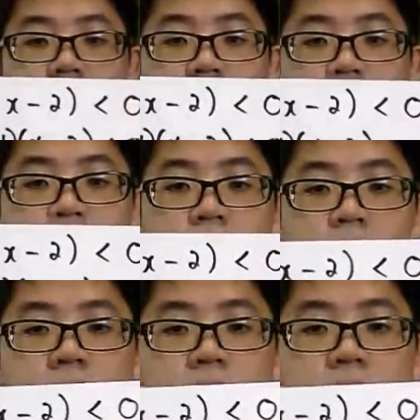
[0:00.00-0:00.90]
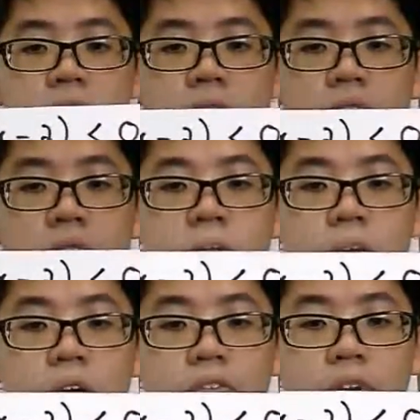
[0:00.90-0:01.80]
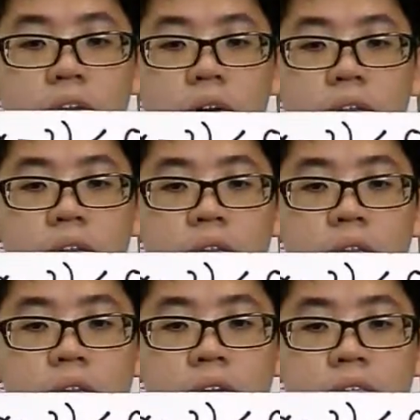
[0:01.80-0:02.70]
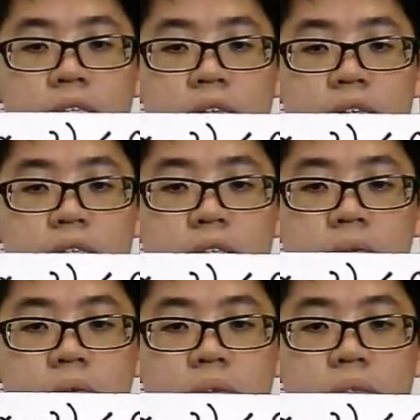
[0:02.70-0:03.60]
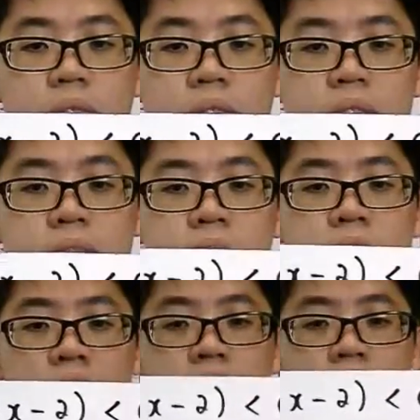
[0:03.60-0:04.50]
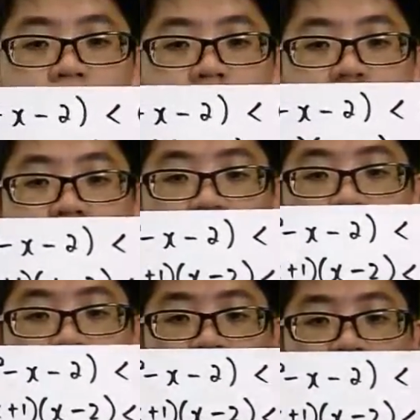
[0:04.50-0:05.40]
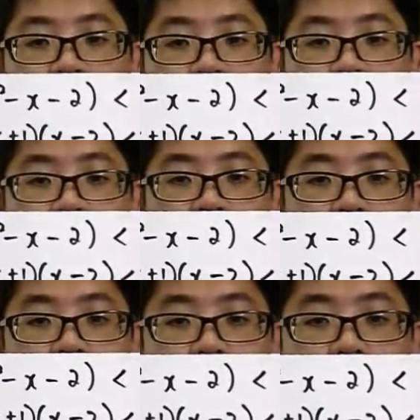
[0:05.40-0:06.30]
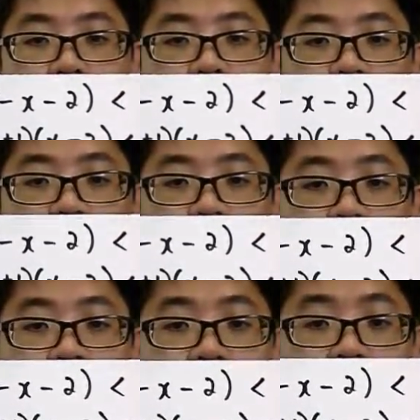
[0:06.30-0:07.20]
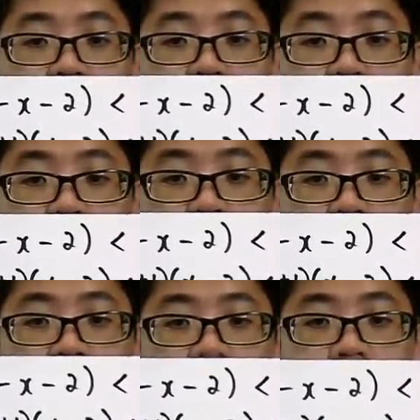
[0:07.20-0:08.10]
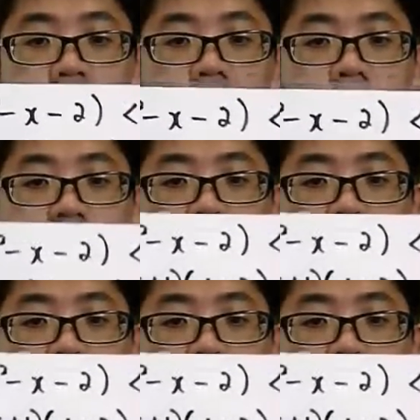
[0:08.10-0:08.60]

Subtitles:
okay, this is looking for lesser than 0. So your graph, I'm looking at the lower portion. So you can see the